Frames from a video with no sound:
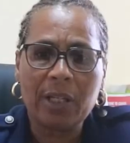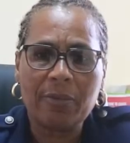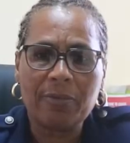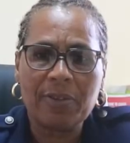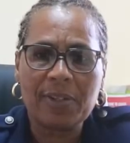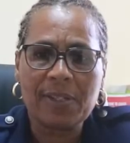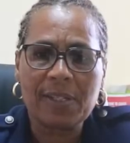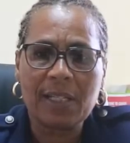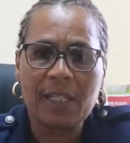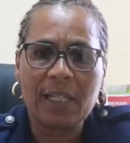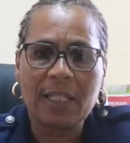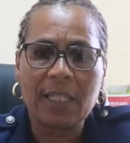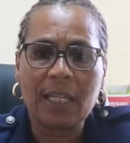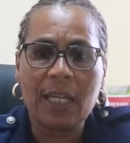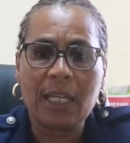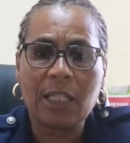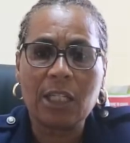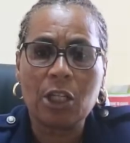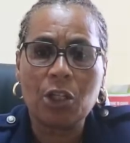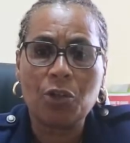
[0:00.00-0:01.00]
in
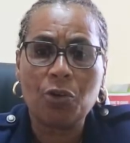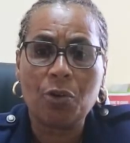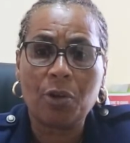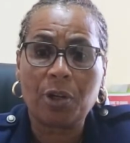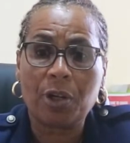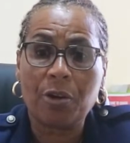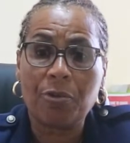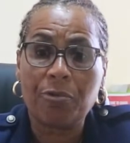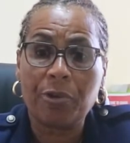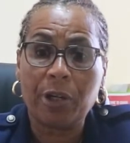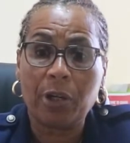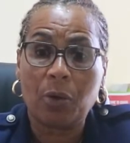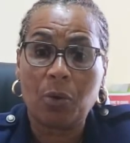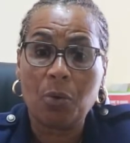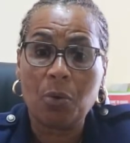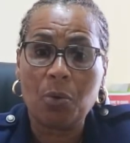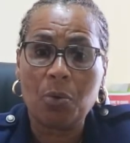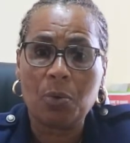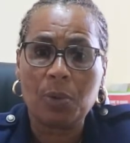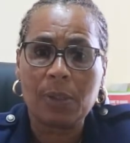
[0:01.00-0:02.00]
facilitating your career
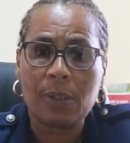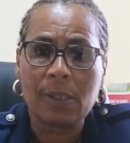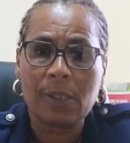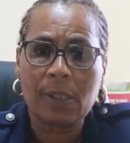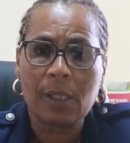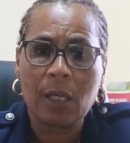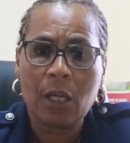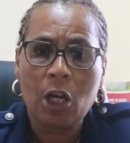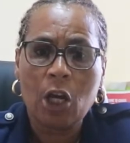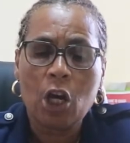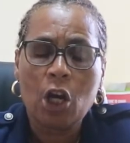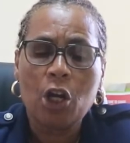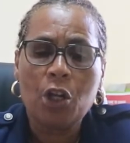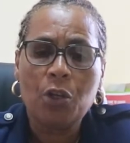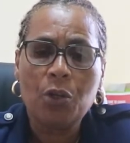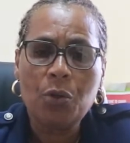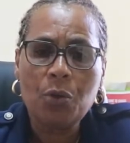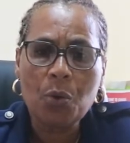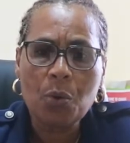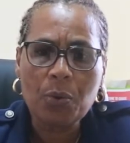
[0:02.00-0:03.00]
goals.
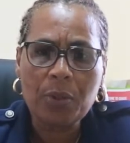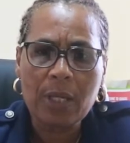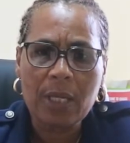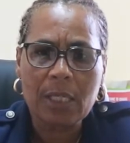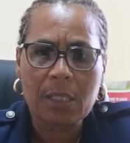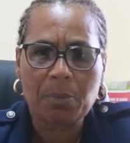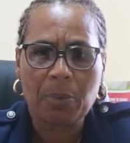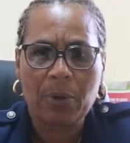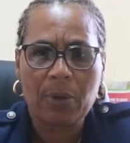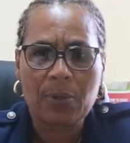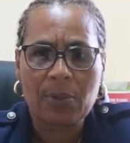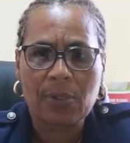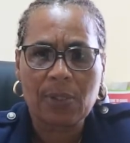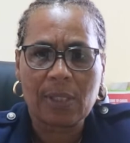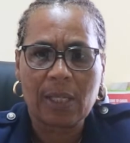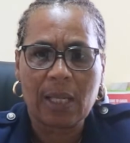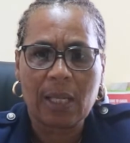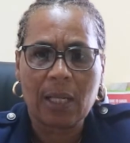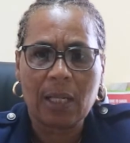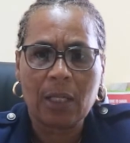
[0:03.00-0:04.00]
Know these
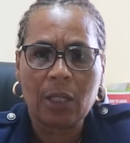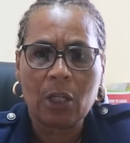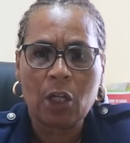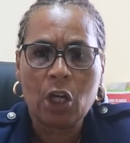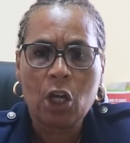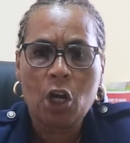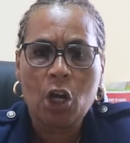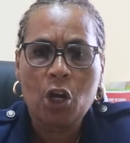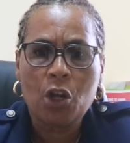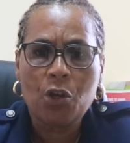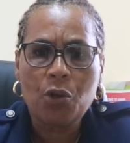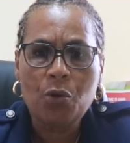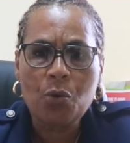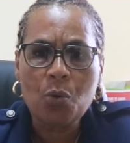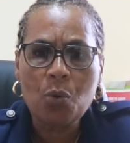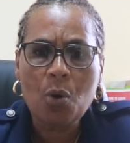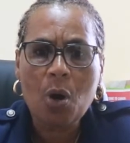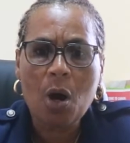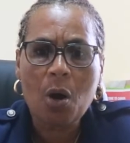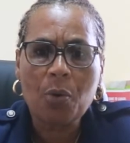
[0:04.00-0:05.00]
personnel.
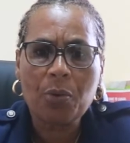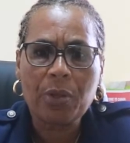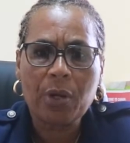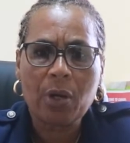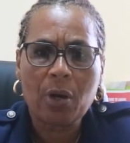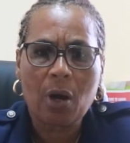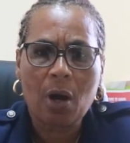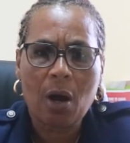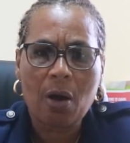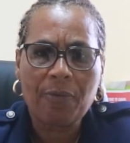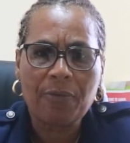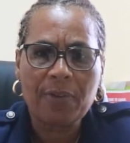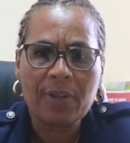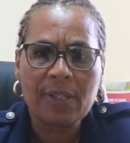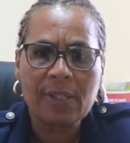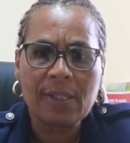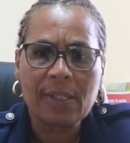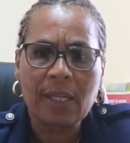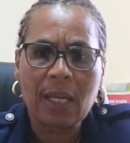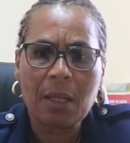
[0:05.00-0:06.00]
Know how their
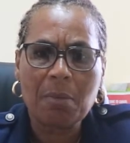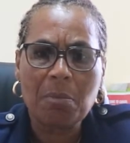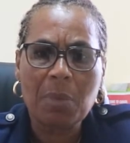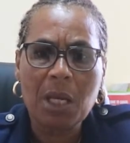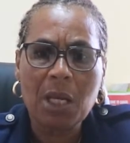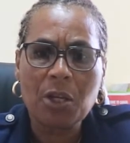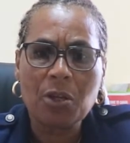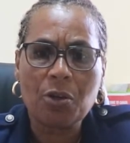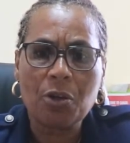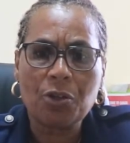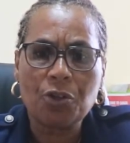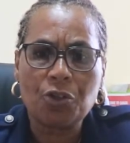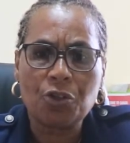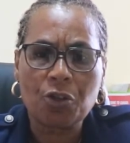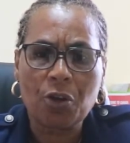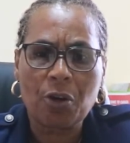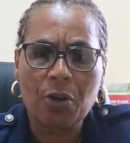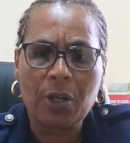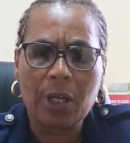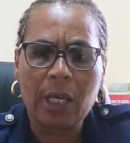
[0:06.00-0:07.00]
office can make your
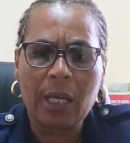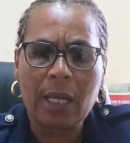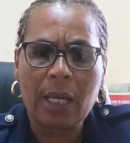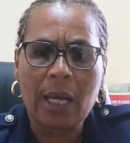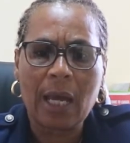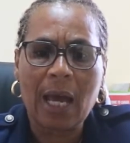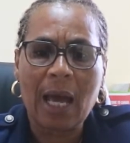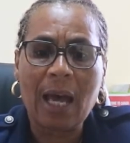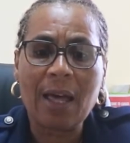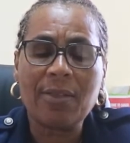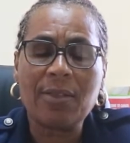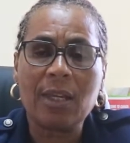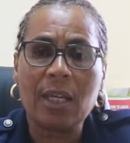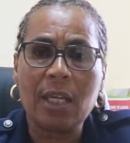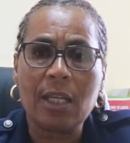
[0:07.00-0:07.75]
journey at the